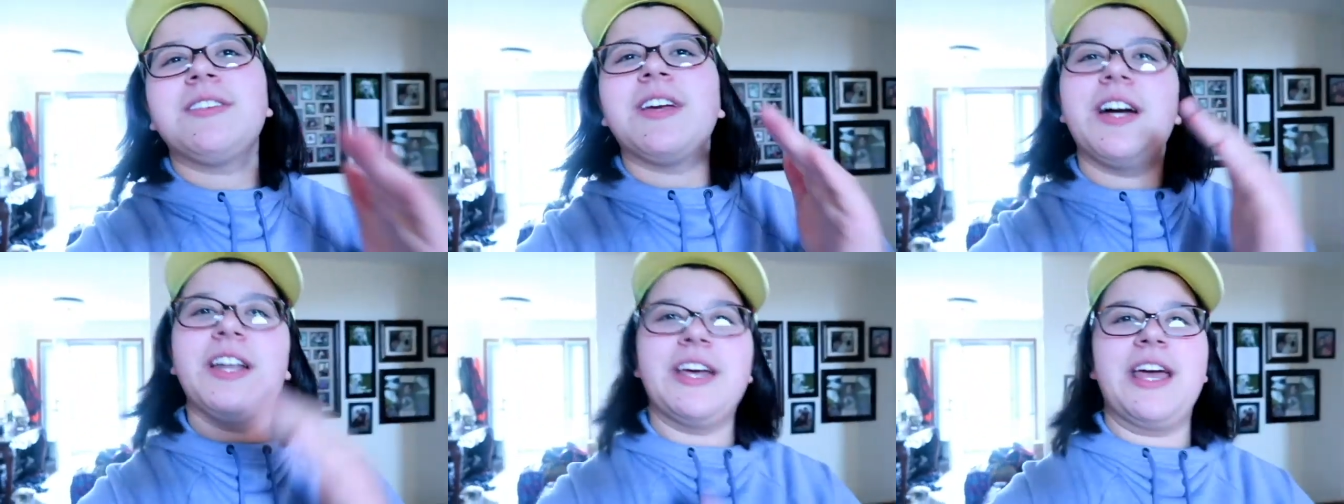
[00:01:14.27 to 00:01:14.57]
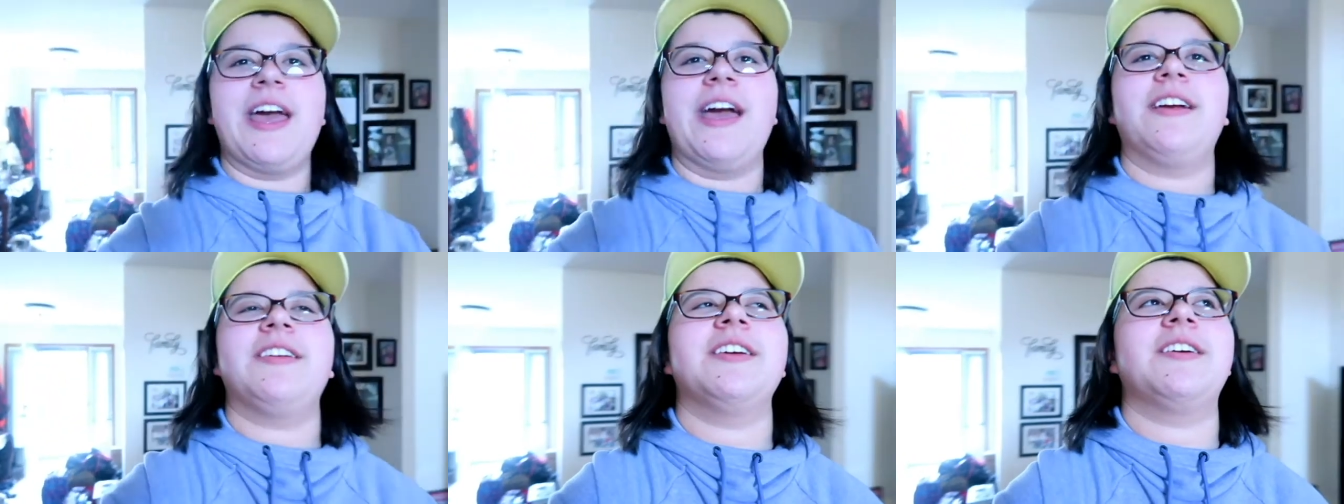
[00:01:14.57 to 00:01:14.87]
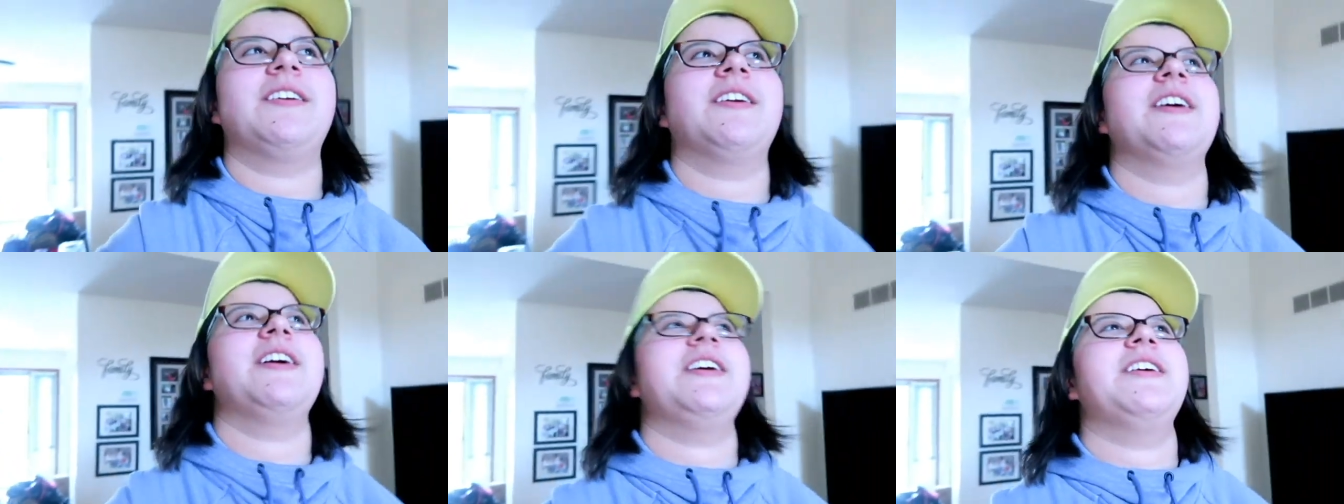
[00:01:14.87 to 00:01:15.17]
kind of
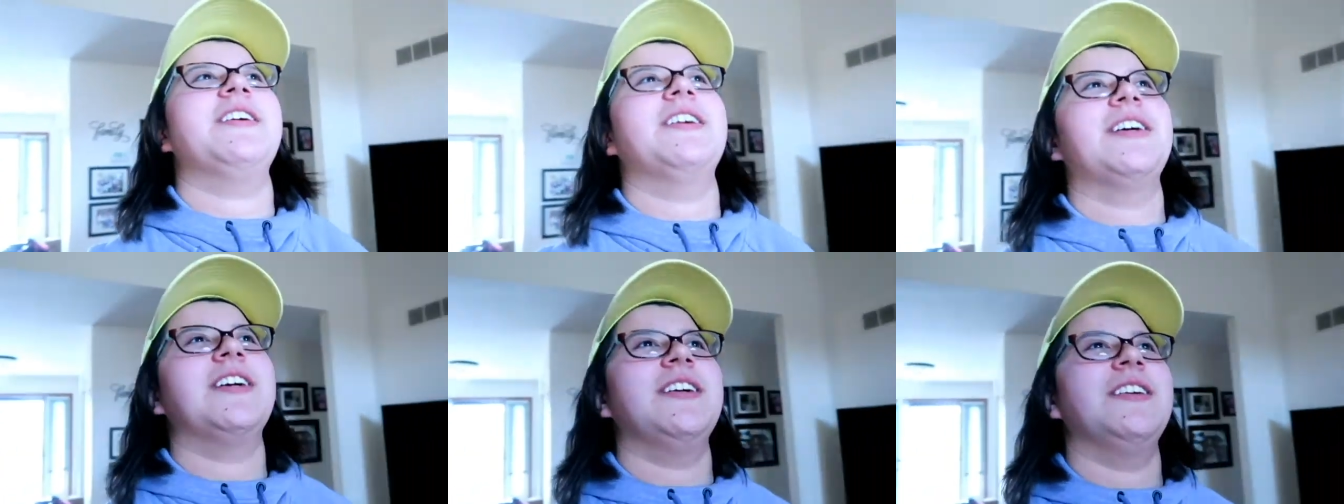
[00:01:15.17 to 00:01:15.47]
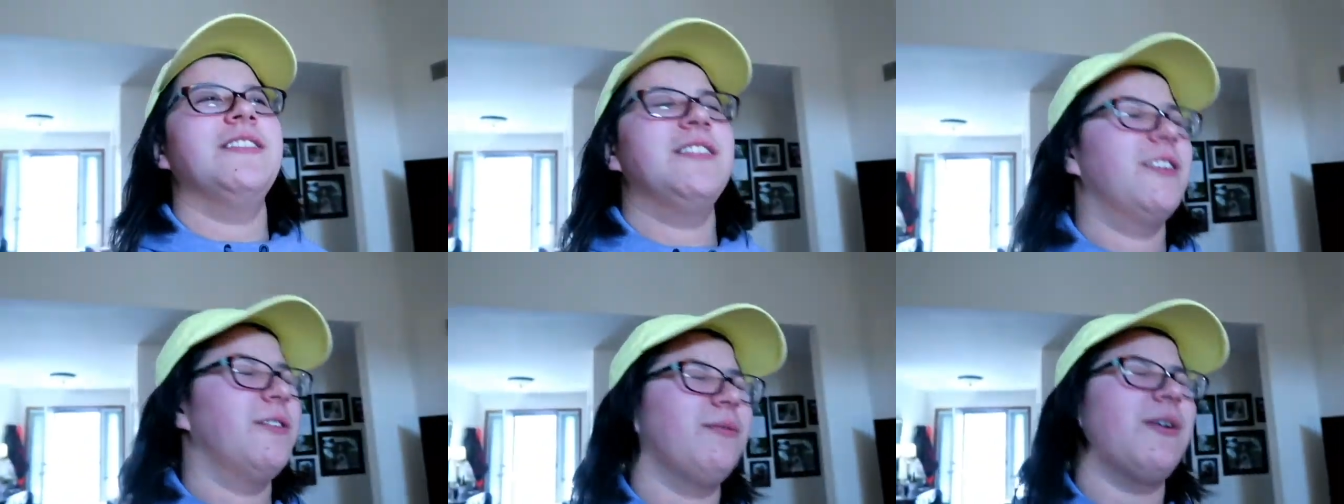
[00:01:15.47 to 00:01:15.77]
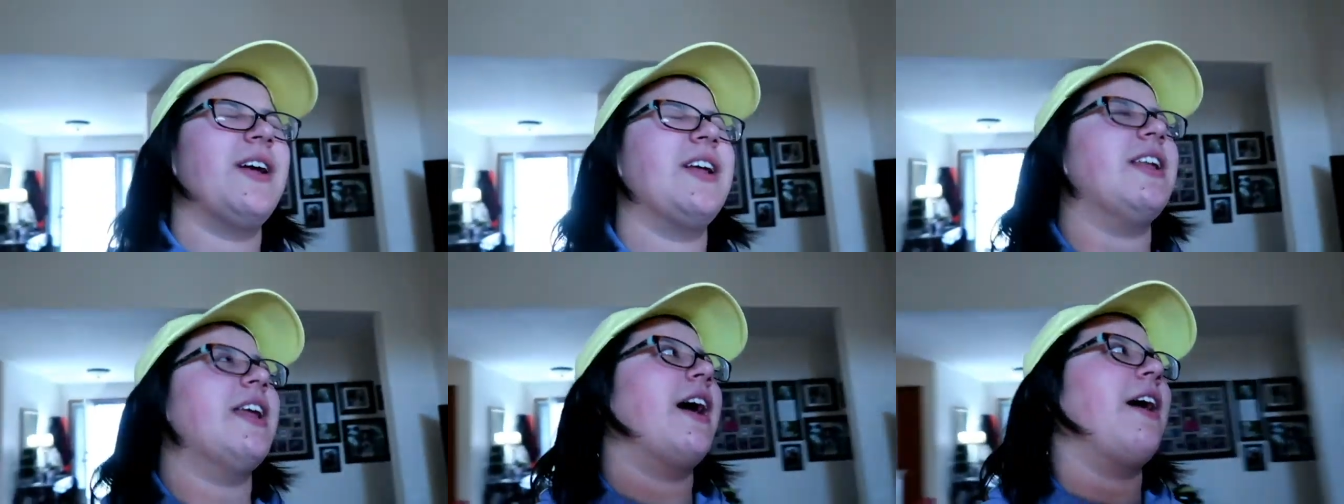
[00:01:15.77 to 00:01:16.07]
hectic right here,
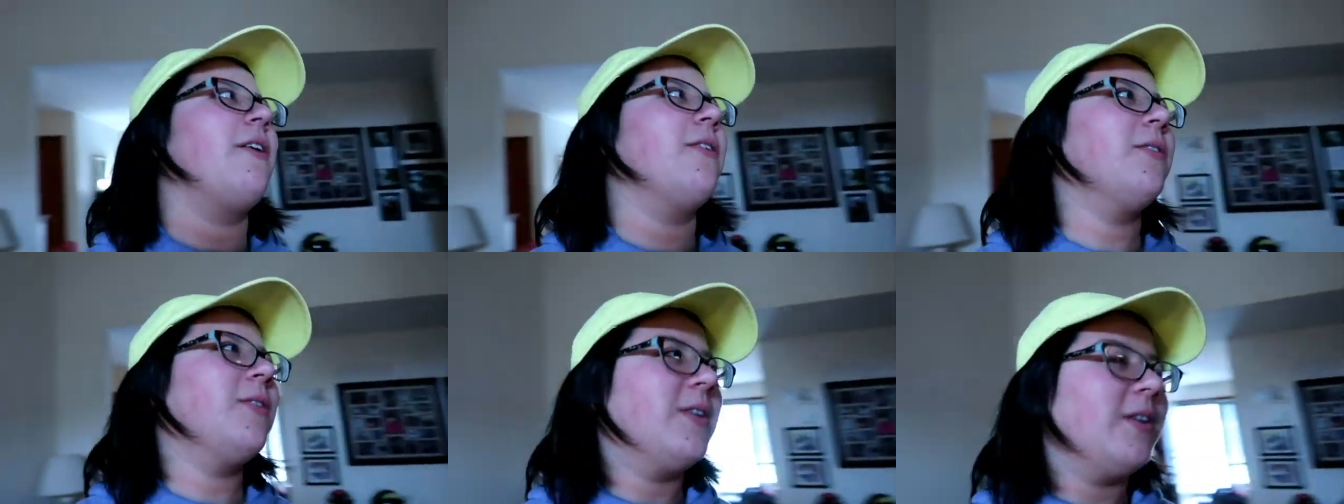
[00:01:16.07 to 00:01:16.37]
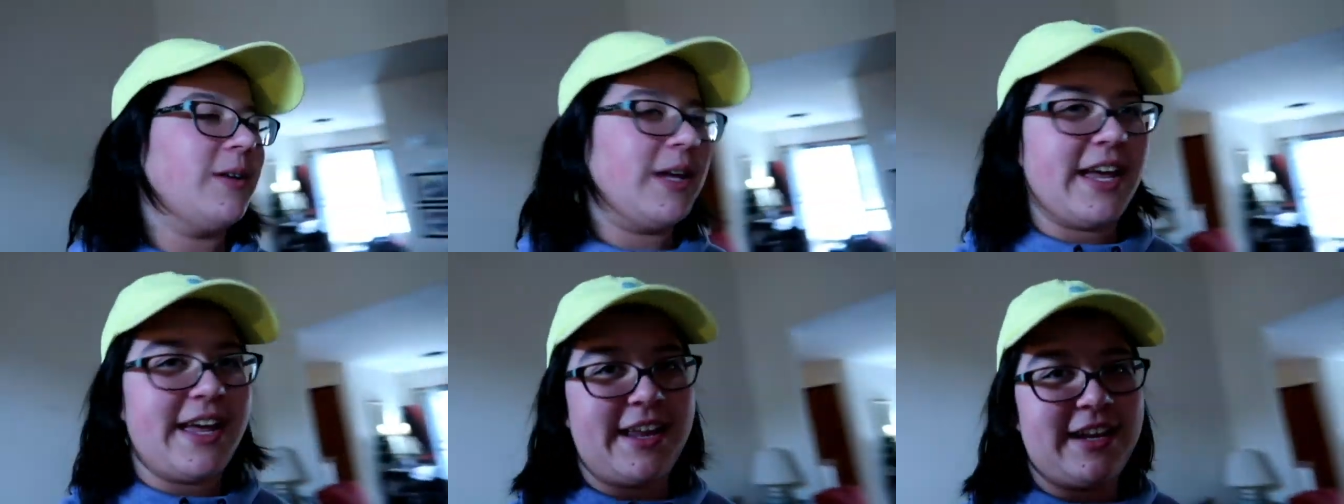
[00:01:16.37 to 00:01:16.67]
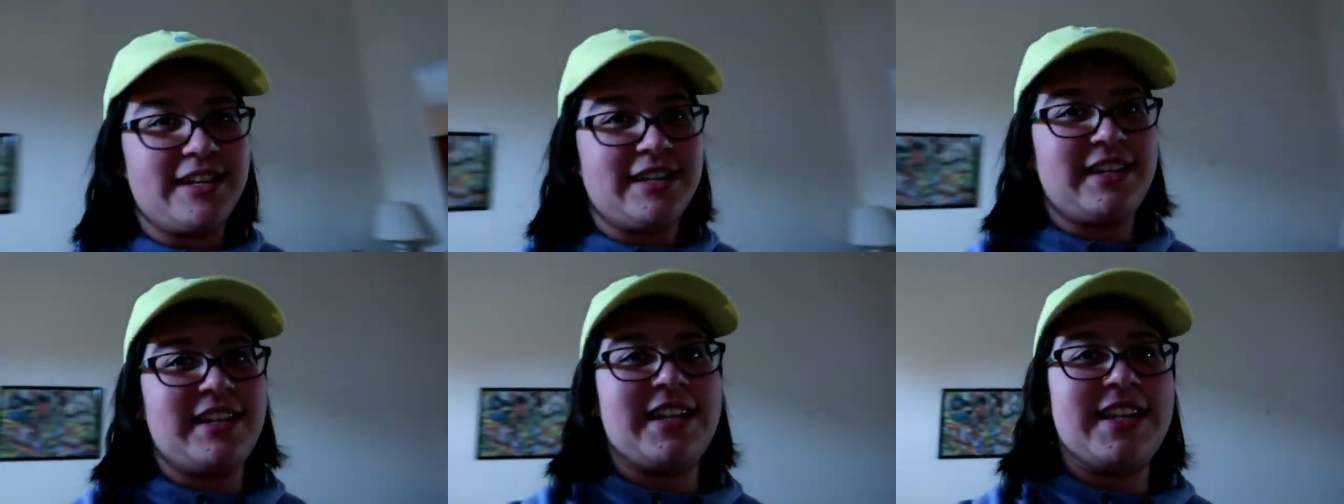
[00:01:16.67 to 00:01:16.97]
right now.
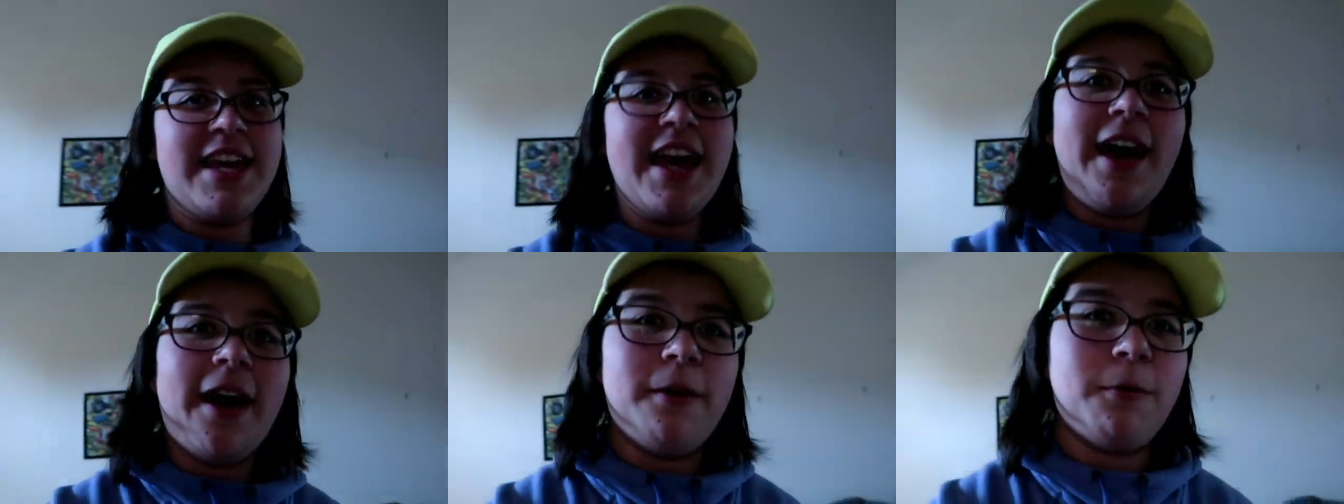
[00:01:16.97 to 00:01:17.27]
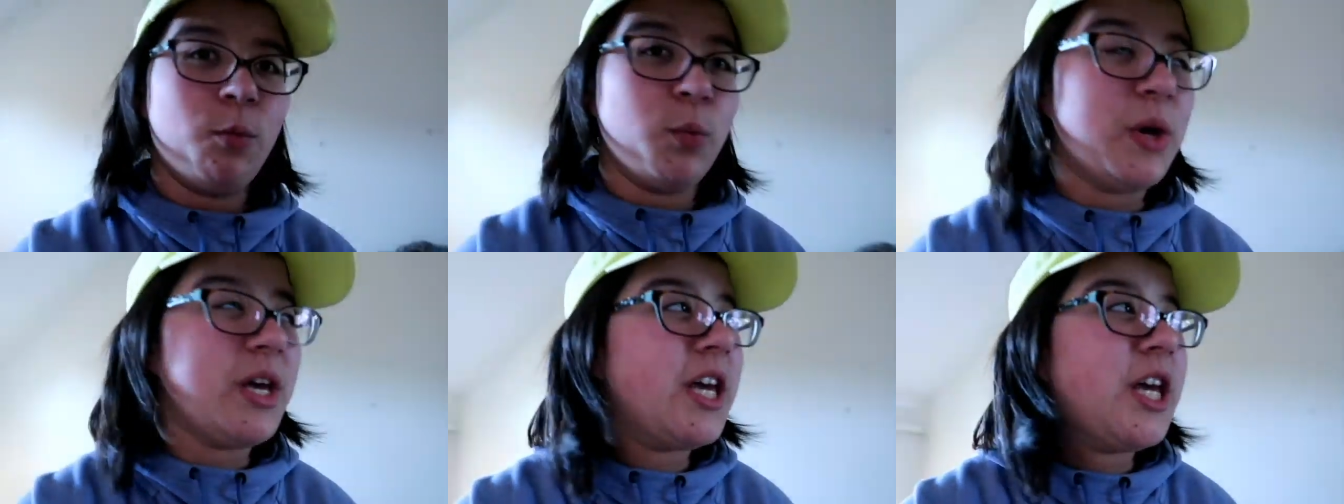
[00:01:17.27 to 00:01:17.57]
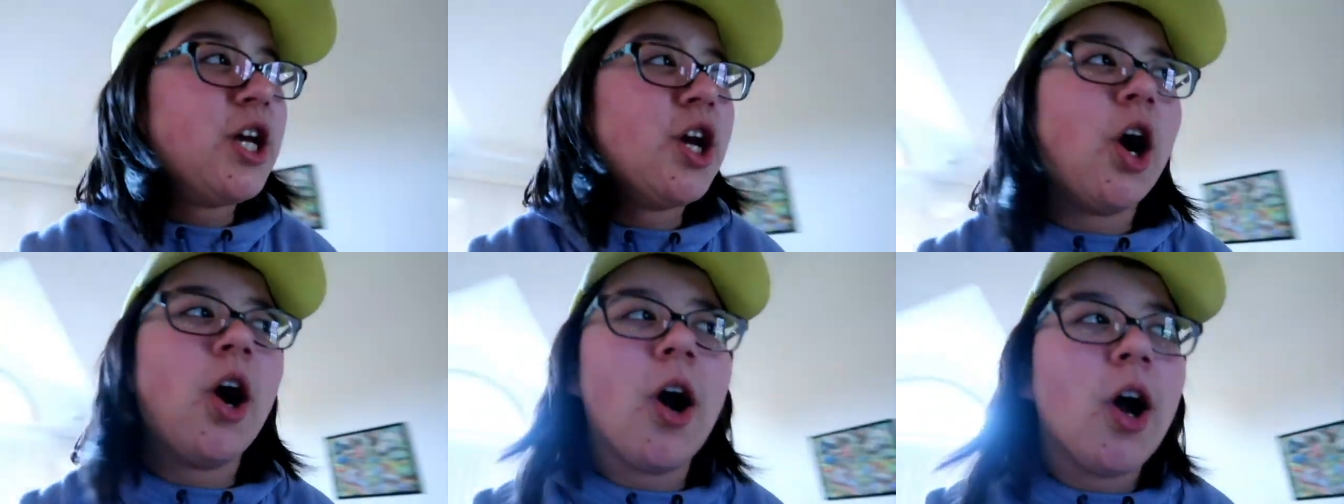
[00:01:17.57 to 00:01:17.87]
And yeah,
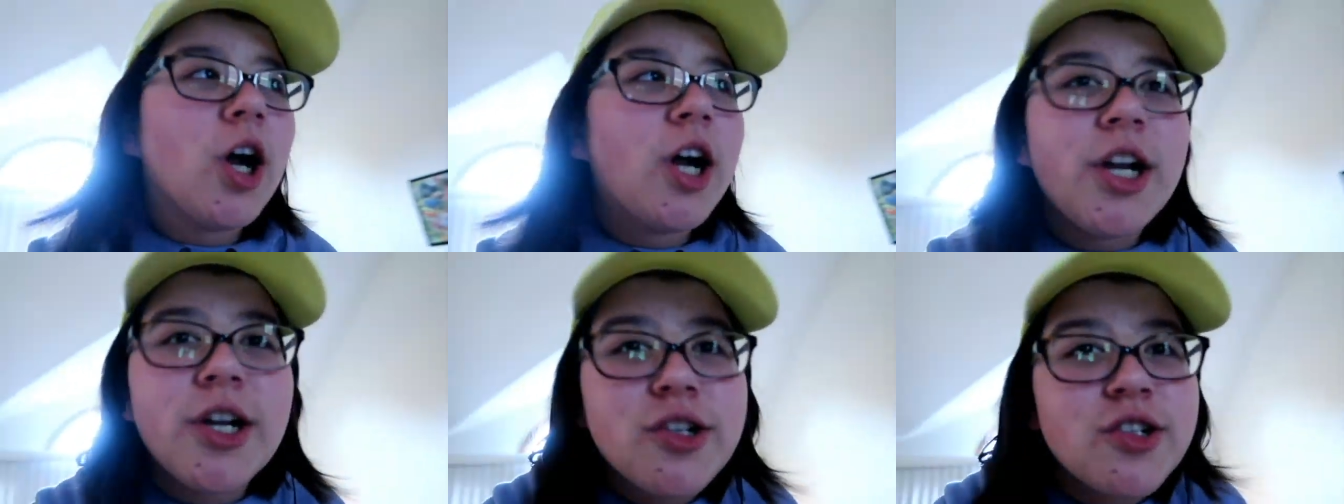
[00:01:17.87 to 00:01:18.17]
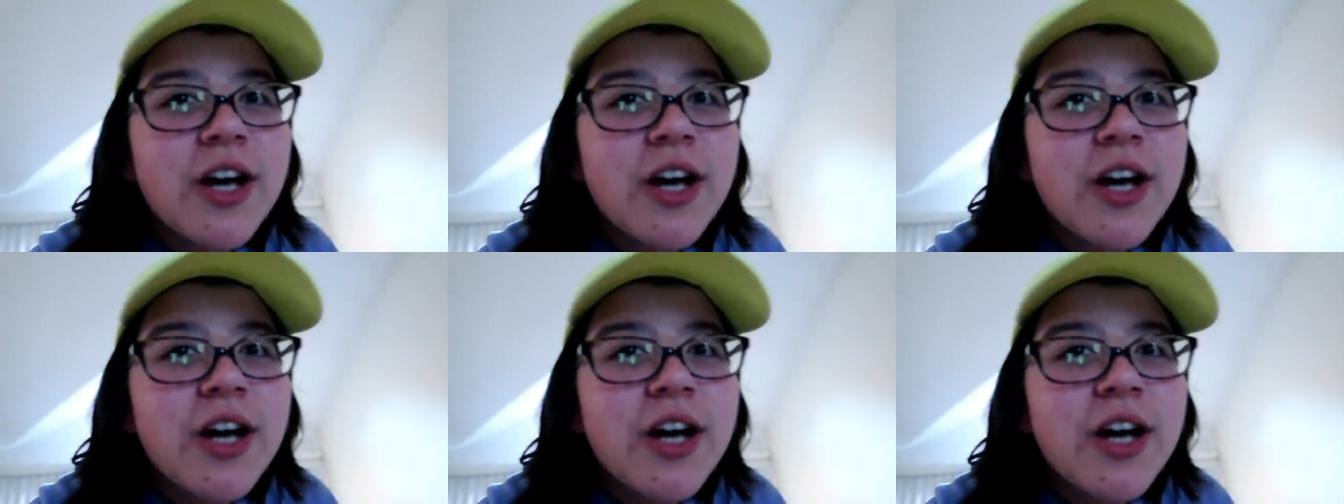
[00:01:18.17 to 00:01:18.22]
we are gonna